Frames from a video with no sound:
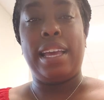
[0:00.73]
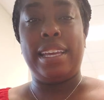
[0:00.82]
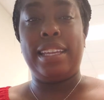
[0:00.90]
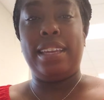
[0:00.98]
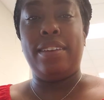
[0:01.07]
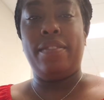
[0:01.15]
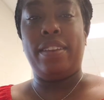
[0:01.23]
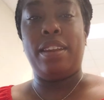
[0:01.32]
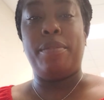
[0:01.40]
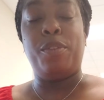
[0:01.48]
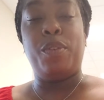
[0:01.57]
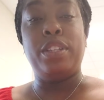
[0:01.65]
Good evening.
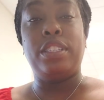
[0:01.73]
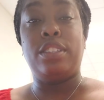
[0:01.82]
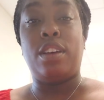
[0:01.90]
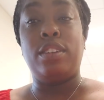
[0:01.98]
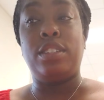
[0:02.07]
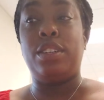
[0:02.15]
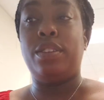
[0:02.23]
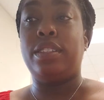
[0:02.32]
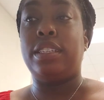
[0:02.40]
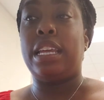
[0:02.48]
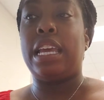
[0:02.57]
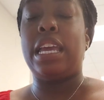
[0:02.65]
I'm going to talk to you
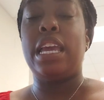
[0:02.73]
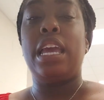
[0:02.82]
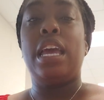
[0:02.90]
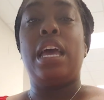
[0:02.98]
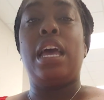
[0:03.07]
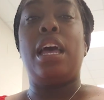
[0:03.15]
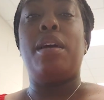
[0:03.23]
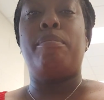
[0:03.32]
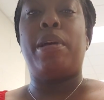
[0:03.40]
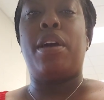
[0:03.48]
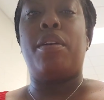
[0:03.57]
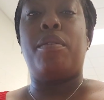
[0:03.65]
today
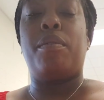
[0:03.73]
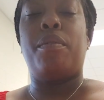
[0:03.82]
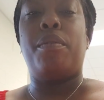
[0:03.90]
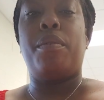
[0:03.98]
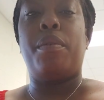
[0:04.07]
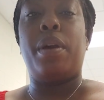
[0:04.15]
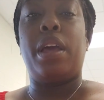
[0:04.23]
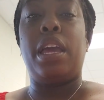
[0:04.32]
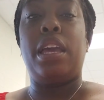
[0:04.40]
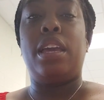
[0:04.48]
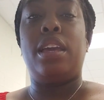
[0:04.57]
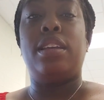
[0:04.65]
about
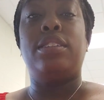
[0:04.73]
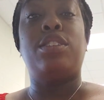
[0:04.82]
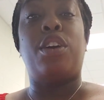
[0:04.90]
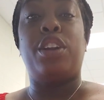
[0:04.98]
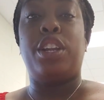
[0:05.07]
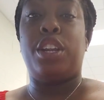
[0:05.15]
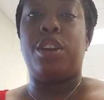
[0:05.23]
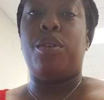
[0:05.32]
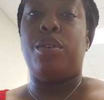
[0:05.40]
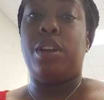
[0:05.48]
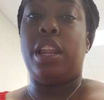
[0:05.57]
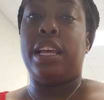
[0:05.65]
starting an
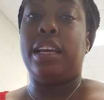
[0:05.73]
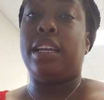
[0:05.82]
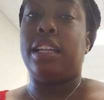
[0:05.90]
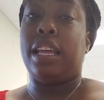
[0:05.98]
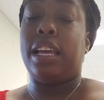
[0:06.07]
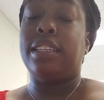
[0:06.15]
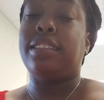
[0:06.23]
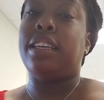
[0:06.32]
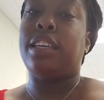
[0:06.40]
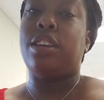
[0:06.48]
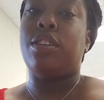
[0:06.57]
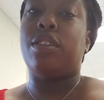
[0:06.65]
online class,
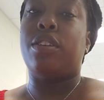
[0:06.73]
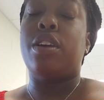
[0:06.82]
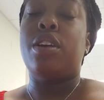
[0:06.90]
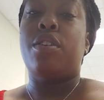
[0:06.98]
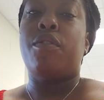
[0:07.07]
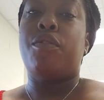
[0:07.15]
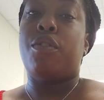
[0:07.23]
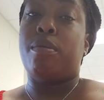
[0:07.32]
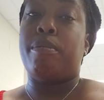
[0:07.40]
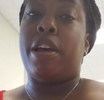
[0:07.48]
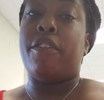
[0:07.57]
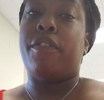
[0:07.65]
taking your
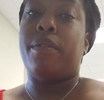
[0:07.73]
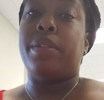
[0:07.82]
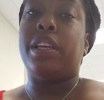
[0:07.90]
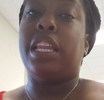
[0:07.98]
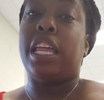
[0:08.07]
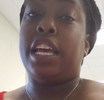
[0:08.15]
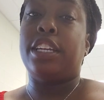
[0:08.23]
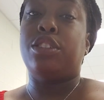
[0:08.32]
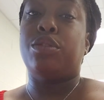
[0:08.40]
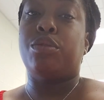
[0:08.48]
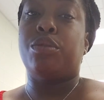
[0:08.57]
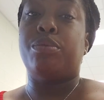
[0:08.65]
format from the
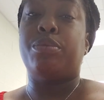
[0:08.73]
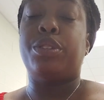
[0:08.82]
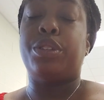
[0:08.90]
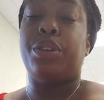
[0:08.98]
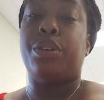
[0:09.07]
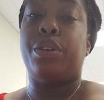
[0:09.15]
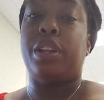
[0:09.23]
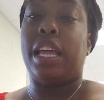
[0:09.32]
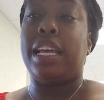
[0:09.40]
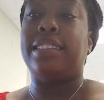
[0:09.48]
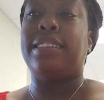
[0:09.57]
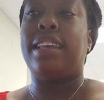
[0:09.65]
classroom to your
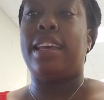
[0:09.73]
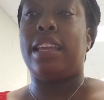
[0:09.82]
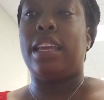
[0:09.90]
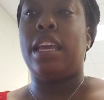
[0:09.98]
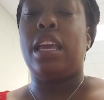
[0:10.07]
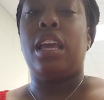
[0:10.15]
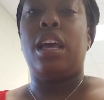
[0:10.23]
online setting.